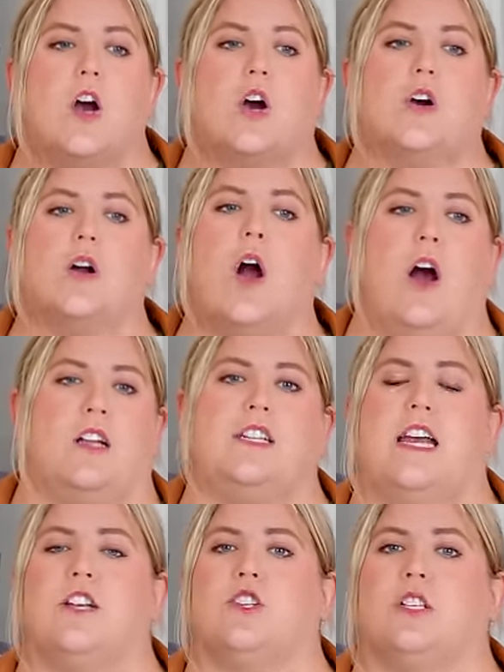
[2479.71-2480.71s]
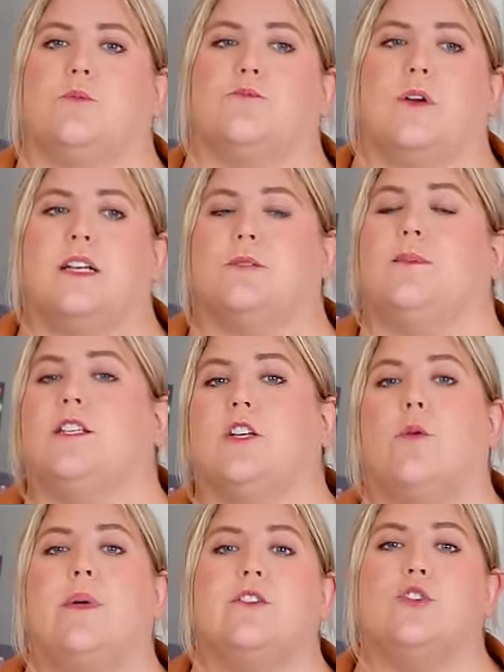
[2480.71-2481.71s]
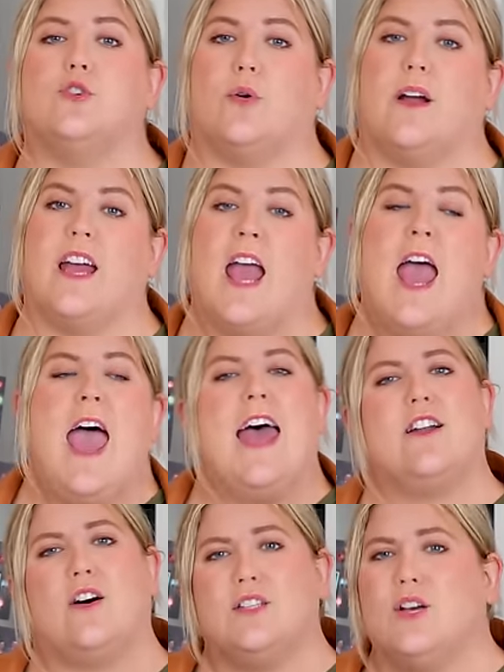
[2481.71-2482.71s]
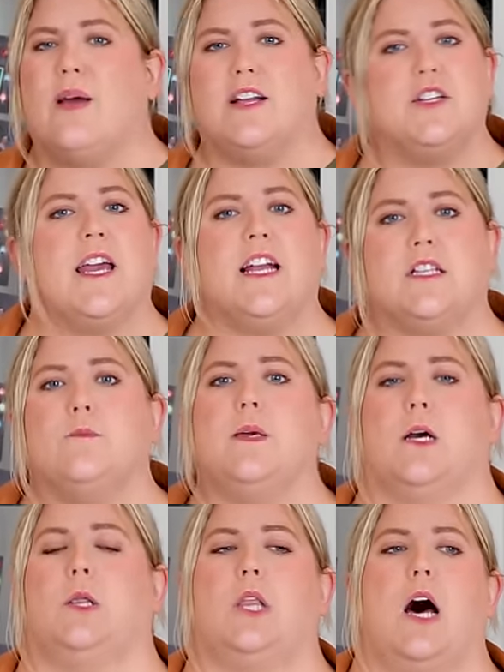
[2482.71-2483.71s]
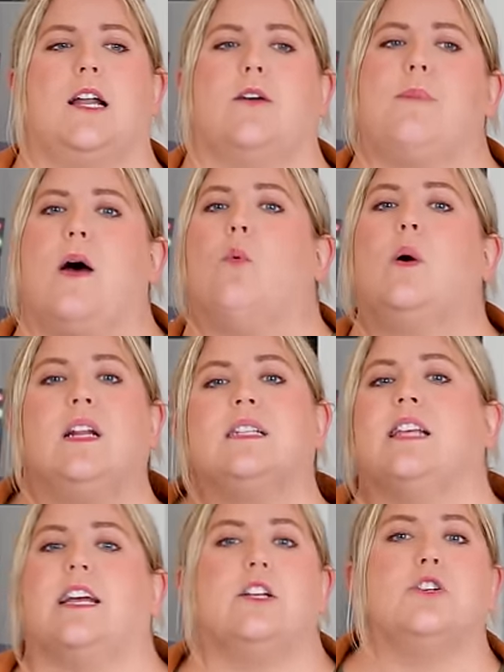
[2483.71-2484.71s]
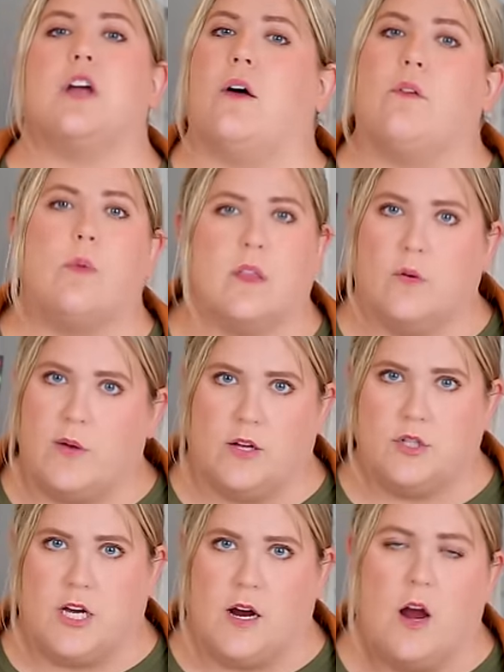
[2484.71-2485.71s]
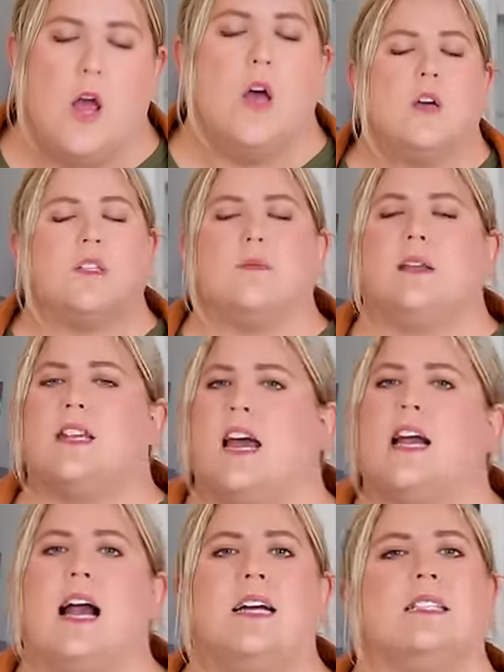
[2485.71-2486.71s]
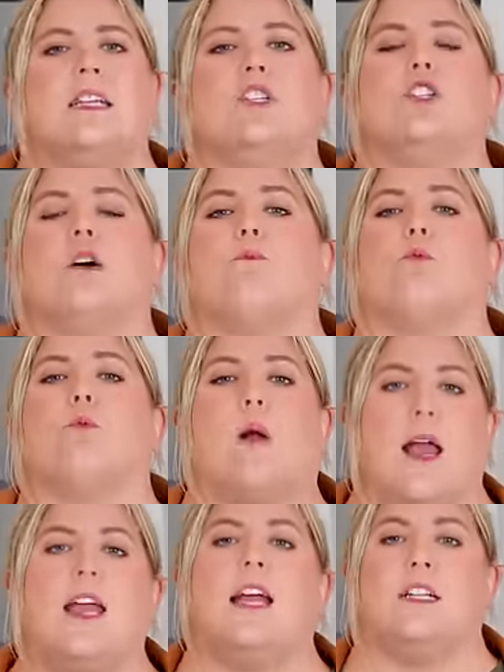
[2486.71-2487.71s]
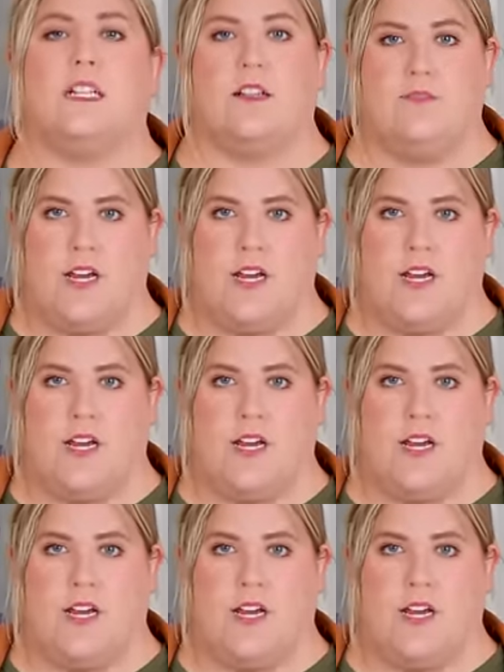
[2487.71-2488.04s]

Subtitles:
Her content just brings me so much joy and also educates me a lot about what it's like to travel with a wheelchair. So with that, guys, let's jump right into the